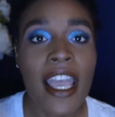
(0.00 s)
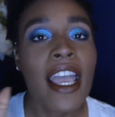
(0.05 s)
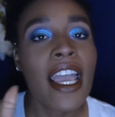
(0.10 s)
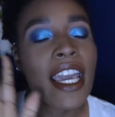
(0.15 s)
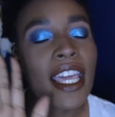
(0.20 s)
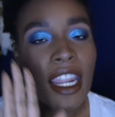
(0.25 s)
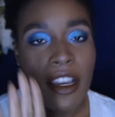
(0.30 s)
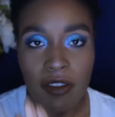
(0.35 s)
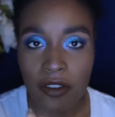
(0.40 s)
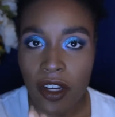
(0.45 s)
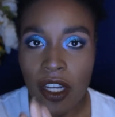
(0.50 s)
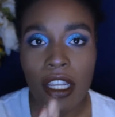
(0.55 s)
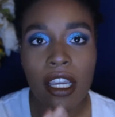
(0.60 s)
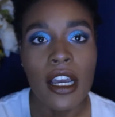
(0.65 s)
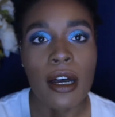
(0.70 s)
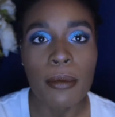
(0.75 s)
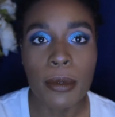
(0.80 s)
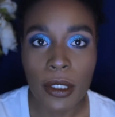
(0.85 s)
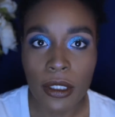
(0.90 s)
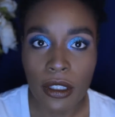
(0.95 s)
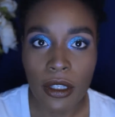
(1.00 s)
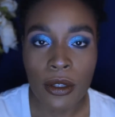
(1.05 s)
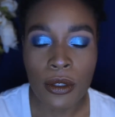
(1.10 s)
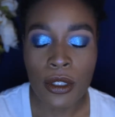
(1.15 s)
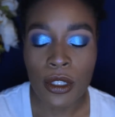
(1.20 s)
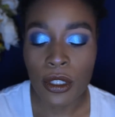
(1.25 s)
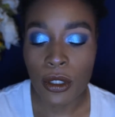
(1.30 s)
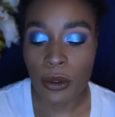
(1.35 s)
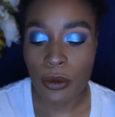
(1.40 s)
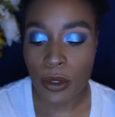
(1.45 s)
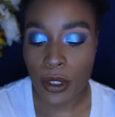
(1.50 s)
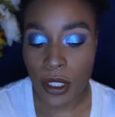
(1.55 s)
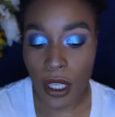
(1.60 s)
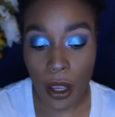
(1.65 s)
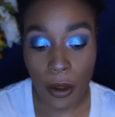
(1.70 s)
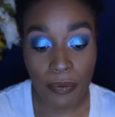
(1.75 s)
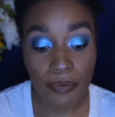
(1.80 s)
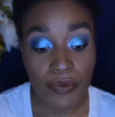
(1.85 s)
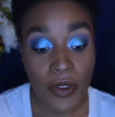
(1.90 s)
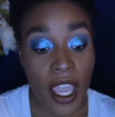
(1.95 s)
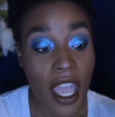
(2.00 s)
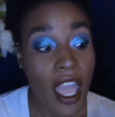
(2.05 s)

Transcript: and I've read a couple of those too. So